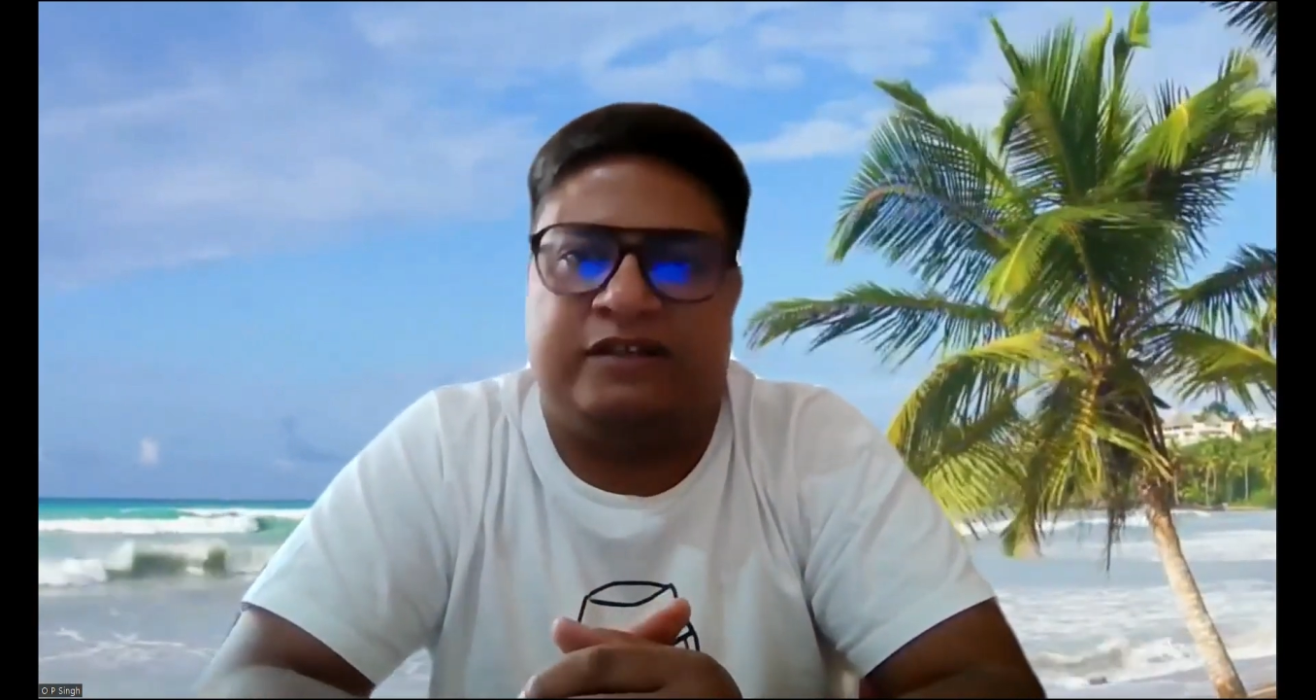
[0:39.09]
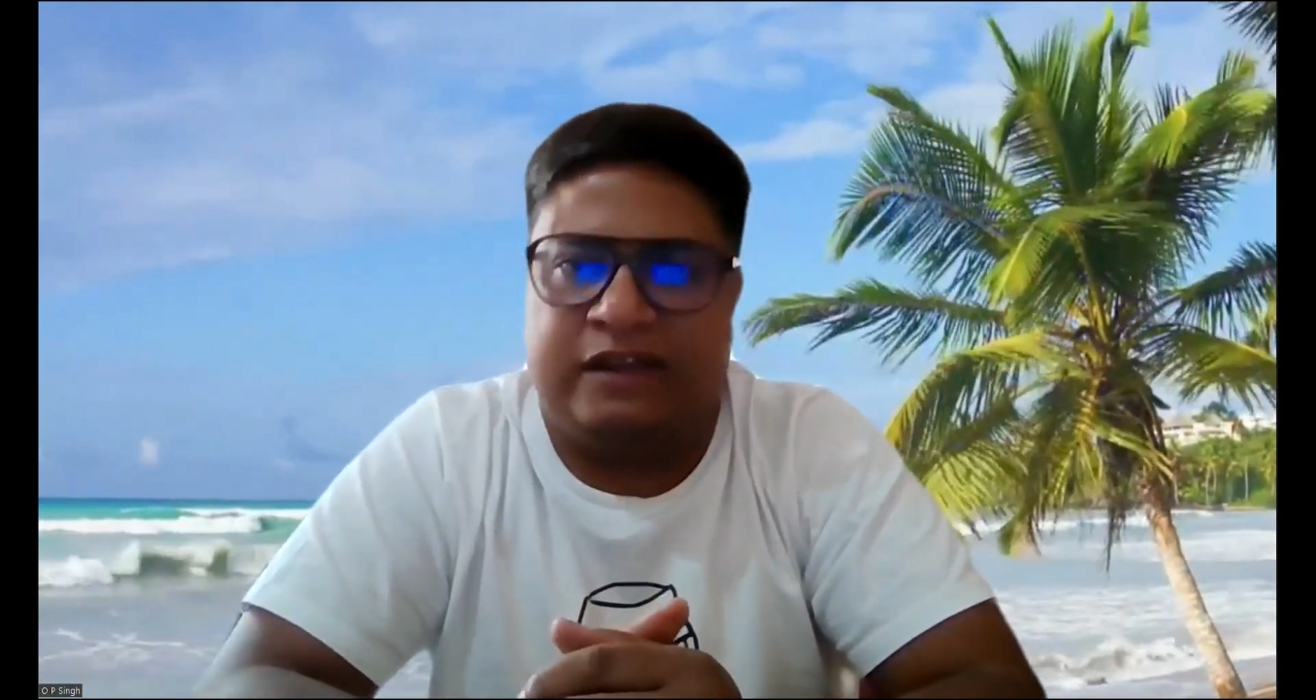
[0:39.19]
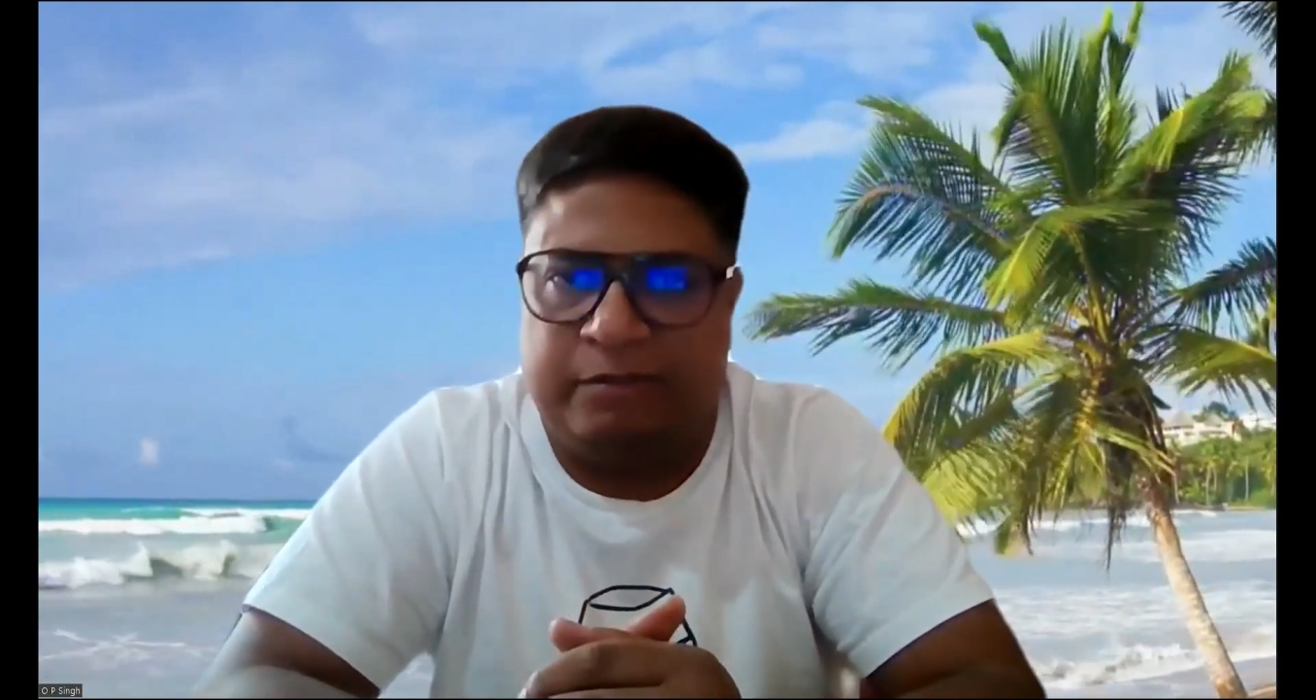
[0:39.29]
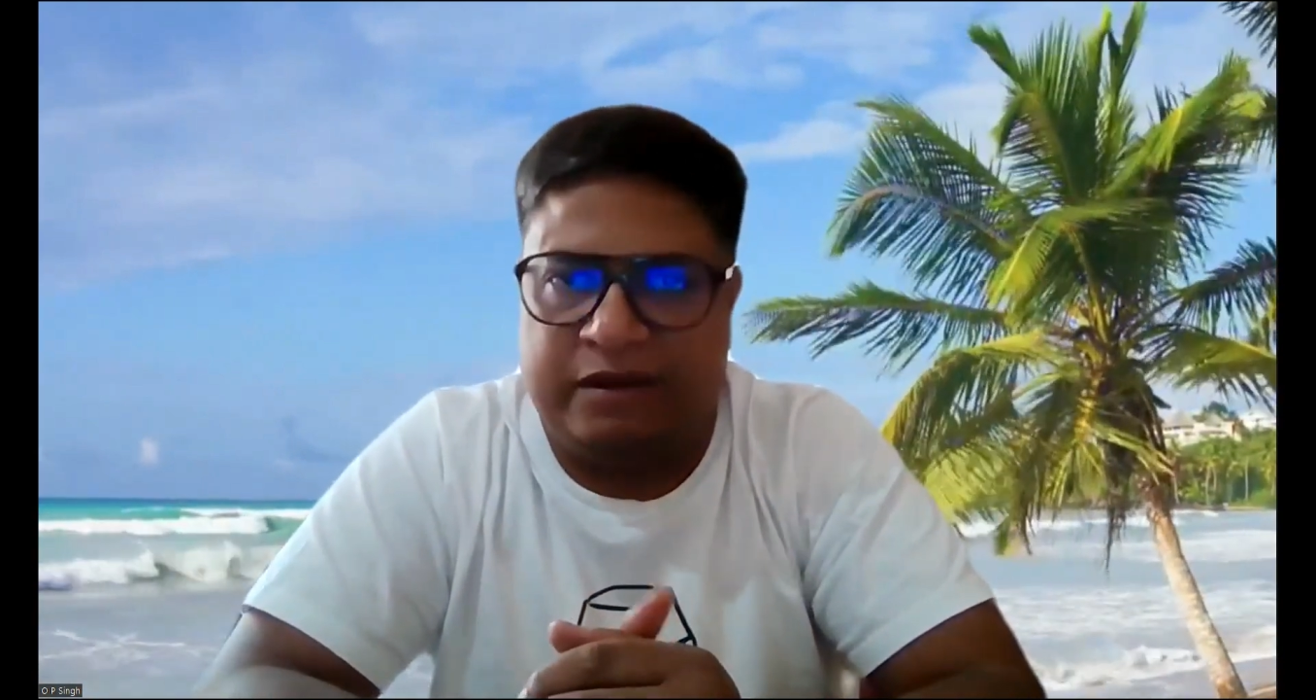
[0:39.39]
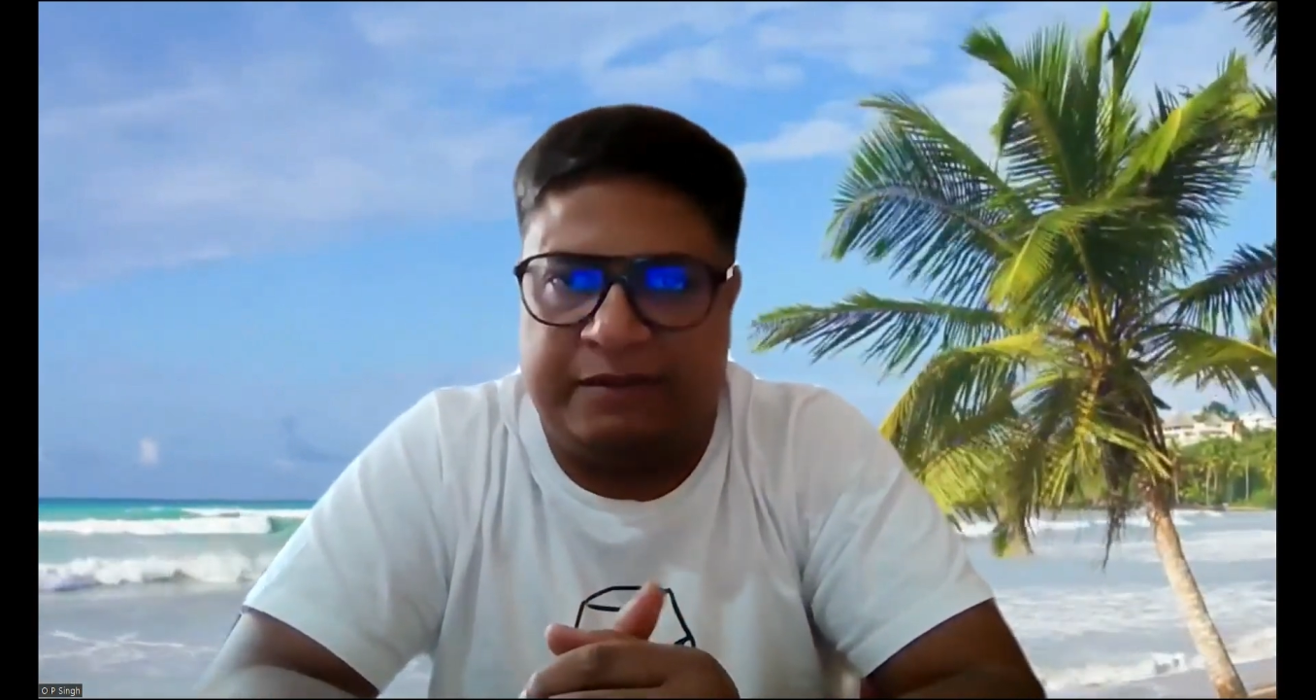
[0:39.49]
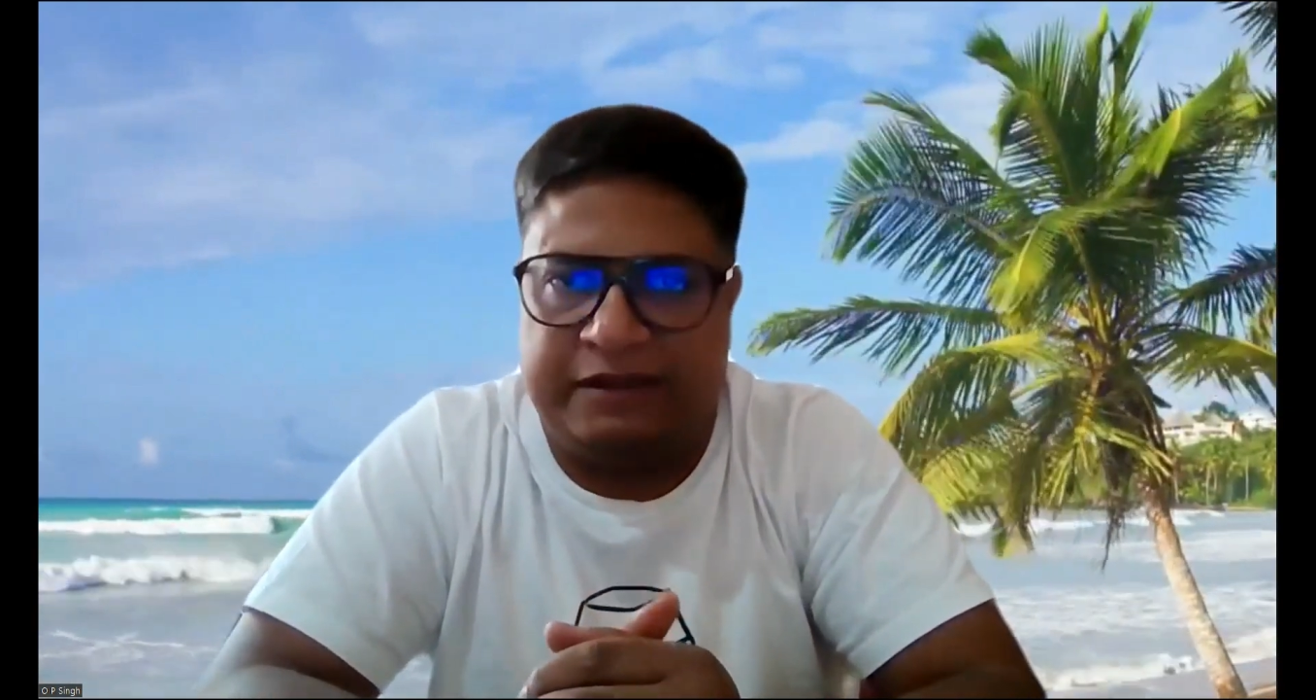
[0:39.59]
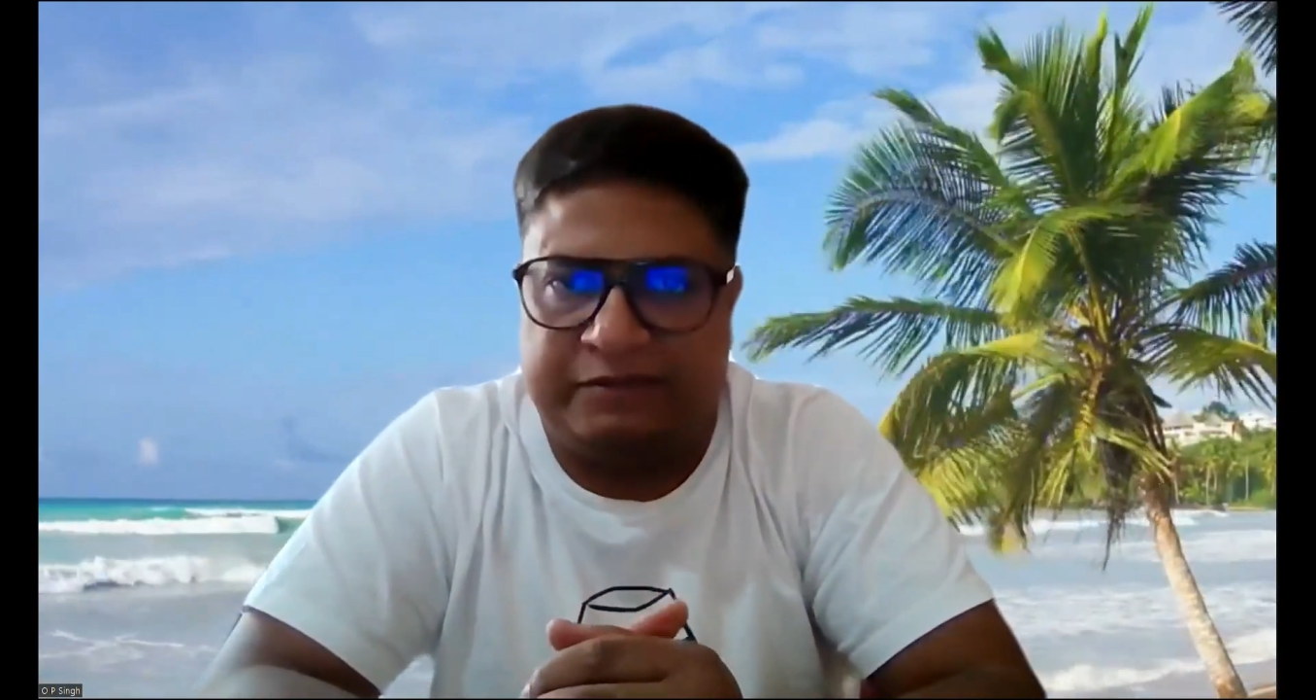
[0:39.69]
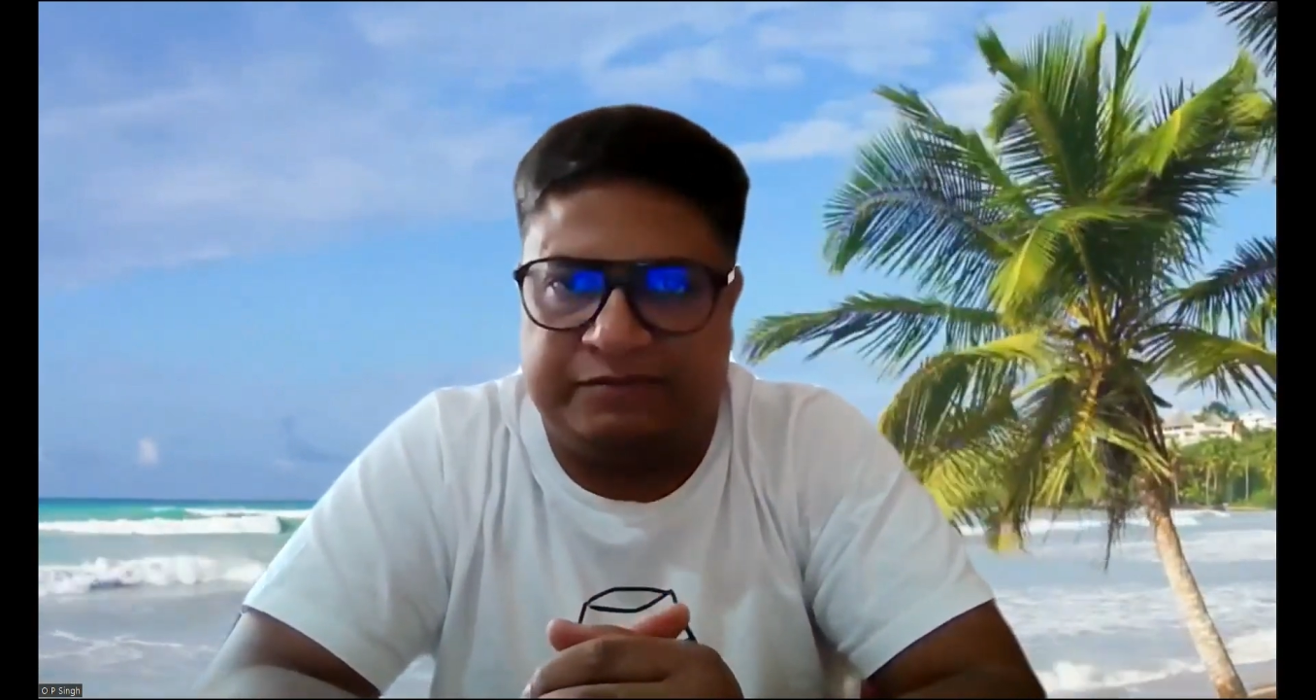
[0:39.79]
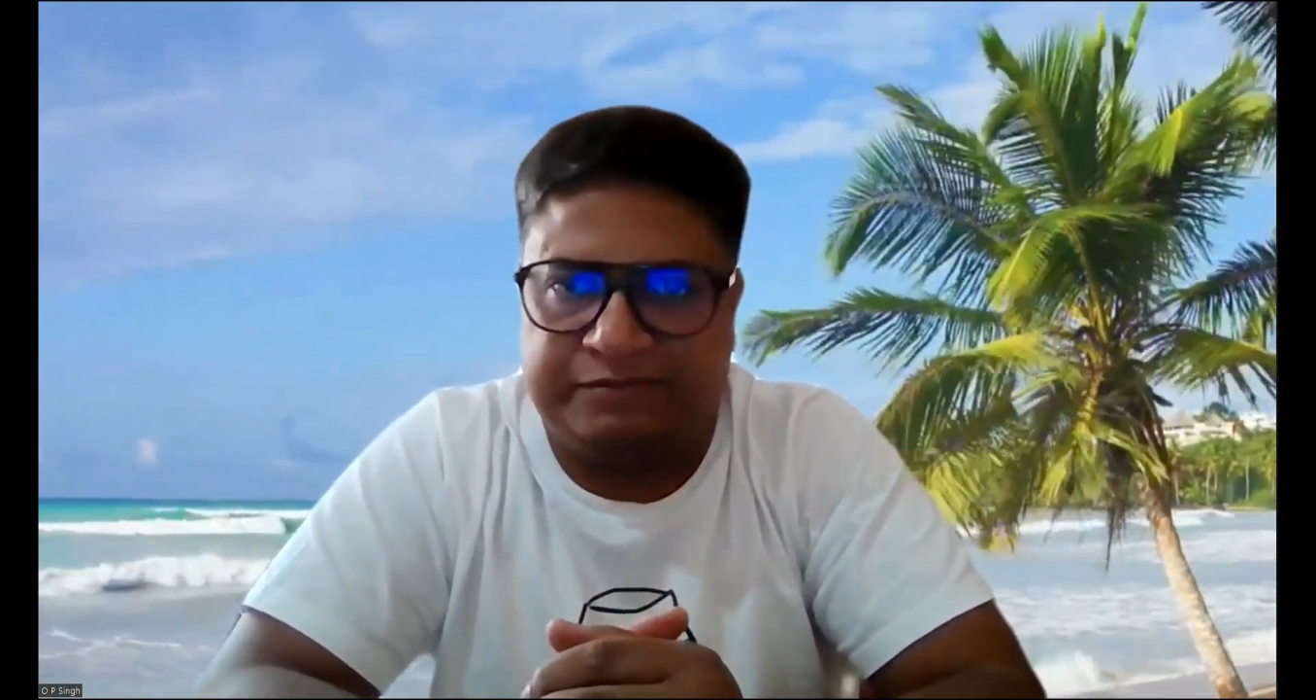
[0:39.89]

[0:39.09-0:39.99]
C M D B.